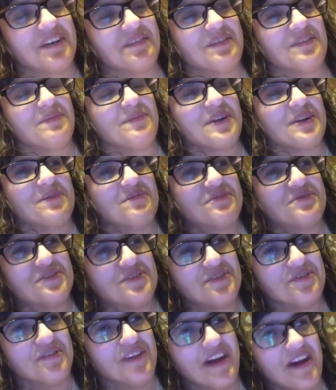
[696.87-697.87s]
I've never been able to
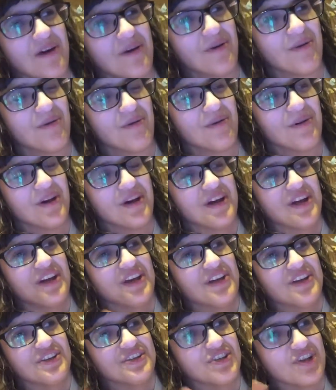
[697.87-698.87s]
do that whole
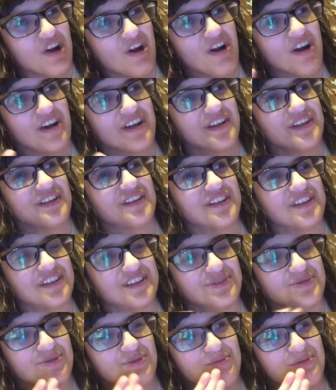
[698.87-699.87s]
talk, and then,
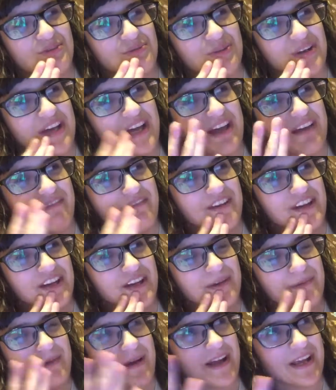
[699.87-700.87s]
because normally when I have a
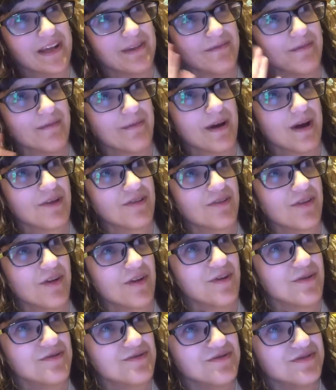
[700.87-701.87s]
hiccup, I keep my mouth
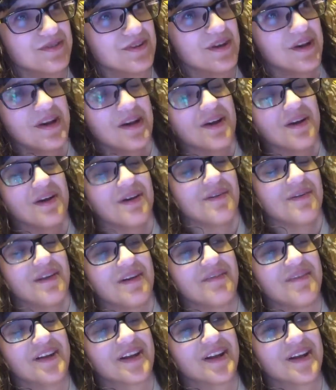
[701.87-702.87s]
closed. I
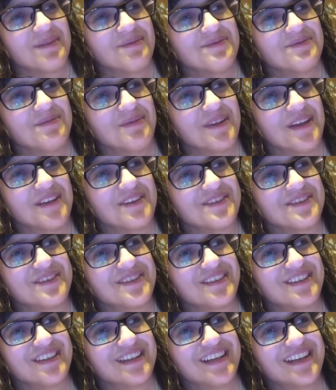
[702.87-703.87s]
have the hiccups, but that's,
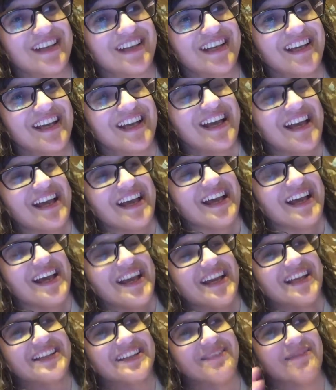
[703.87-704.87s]

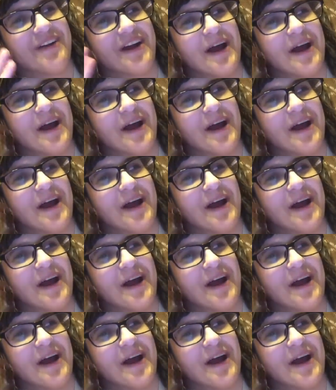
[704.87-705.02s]
it's never